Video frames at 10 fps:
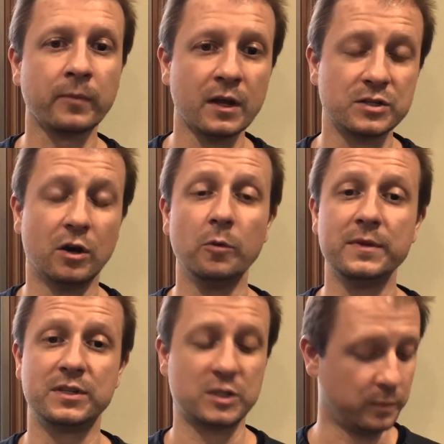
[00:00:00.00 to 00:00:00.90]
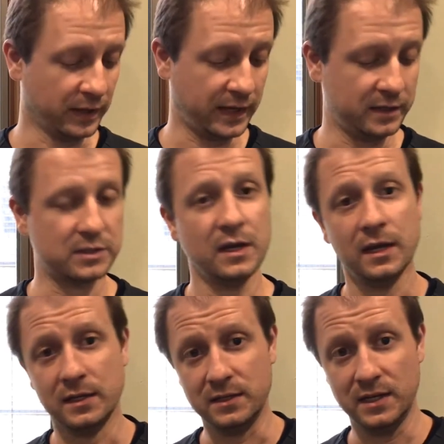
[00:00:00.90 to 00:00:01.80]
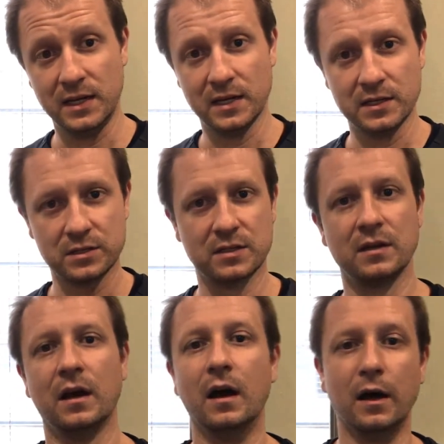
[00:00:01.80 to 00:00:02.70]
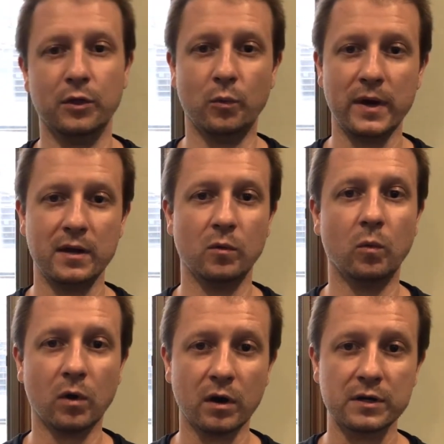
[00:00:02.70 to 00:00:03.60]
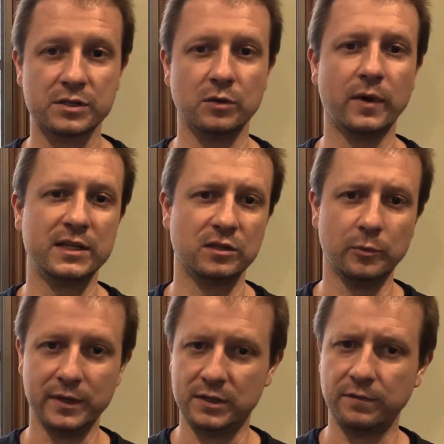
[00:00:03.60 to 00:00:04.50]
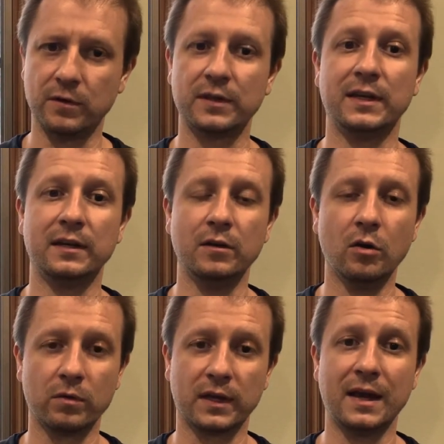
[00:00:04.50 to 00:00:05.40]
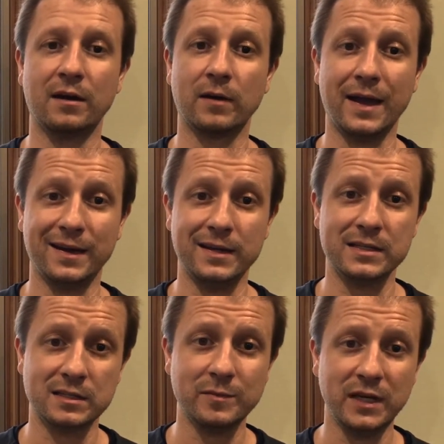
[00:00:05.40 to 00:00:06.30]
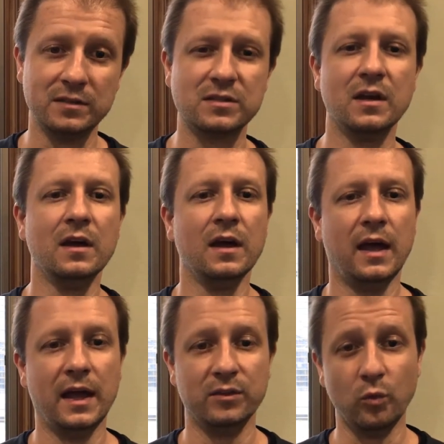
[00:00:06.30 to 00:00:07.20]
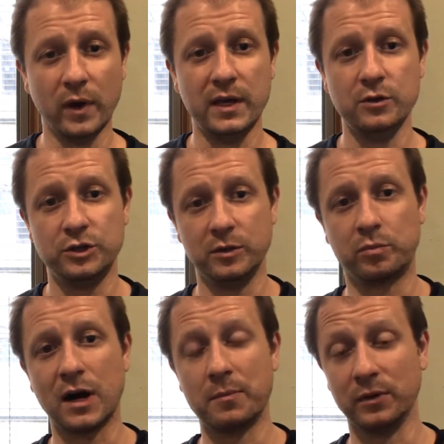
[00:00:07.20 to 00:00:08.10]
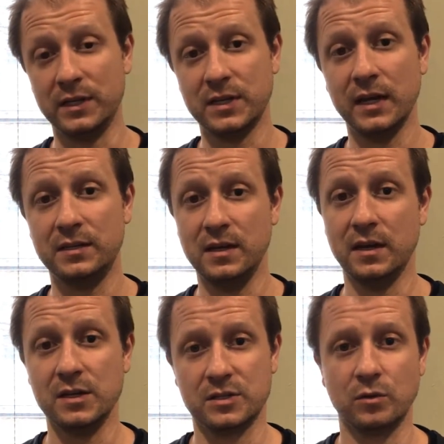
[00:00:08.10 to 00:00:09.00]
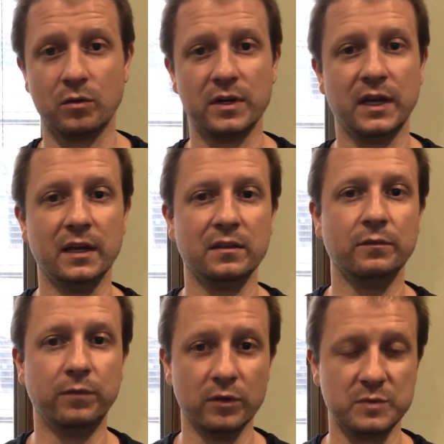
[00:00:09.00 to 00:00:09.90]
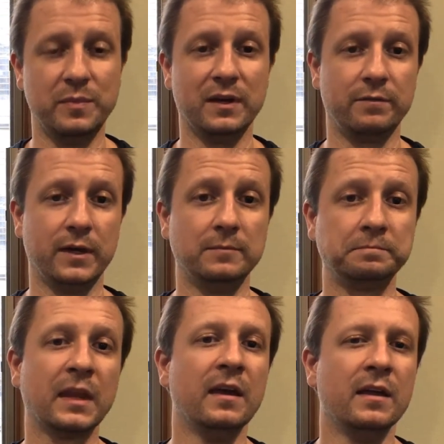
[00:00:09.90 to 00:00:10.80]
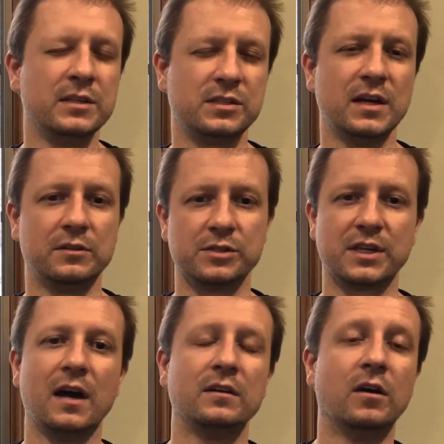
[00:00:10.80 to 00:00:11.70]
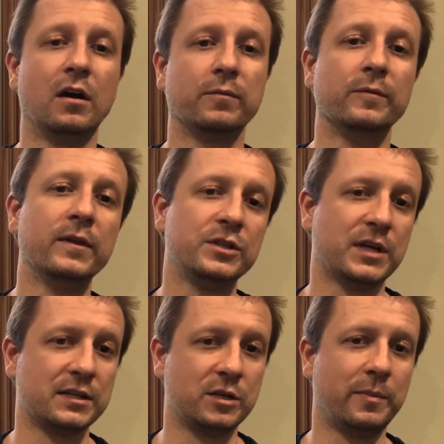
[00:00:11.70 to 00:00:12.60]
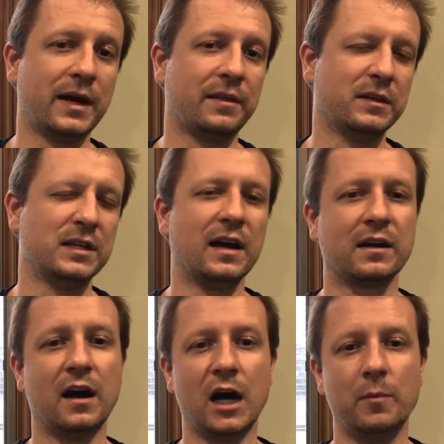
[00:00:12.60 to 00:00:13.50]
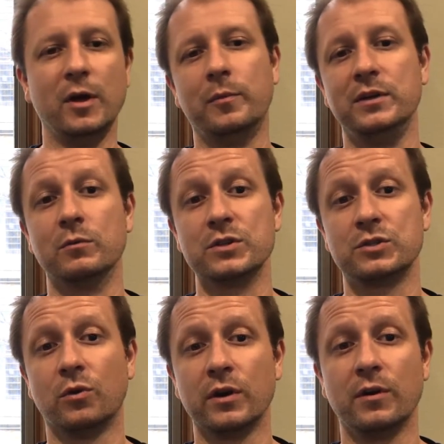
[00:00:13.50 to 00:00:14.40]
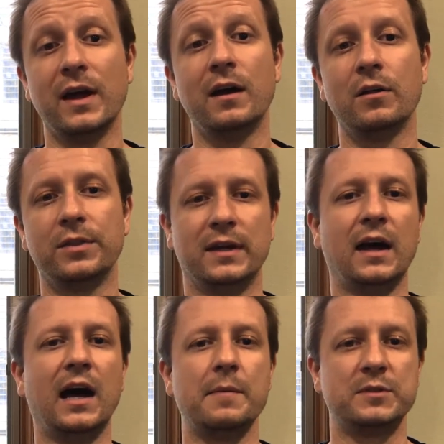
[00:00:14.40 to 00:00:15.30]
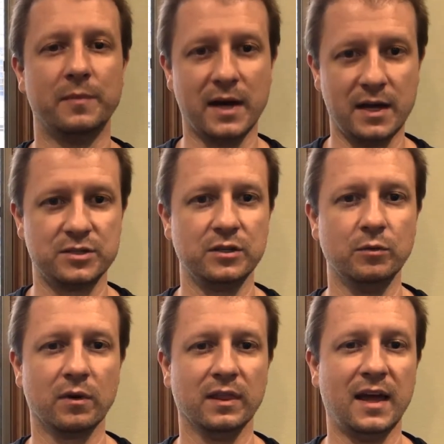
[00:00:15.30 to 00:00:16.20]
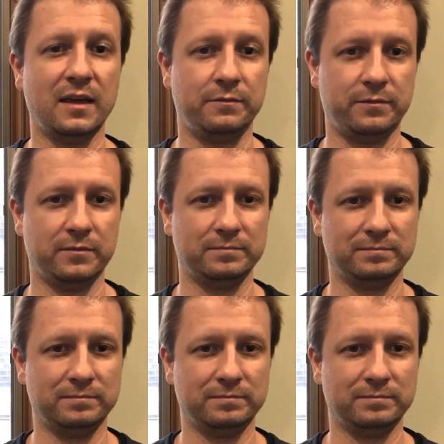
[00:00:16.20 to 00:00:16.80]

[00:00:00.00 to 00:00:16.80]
So I hope this explains D-Hist, the way it works, the way it's a little bit different than over-the-counter antihistamines, and the way you should properly take D-Hist in order to get the fullest benefit. This is Dr. Scott Nall from thevillageosteopath.com, helping you restore your health and optimize your life.